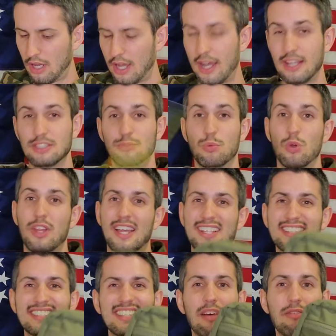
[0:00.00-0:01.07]
is more like
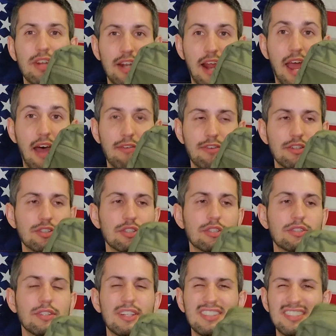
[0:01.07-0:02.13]
7.5
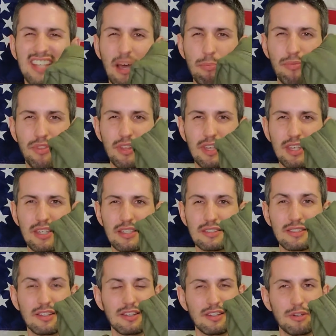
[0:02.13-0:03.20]
inches. The depth is
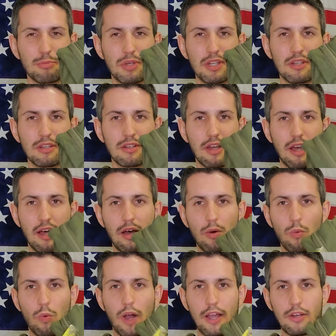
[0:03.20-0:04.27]
a little bit
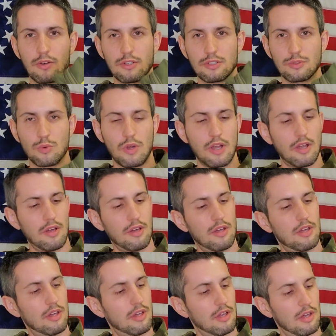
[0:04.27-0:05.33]
wider as well,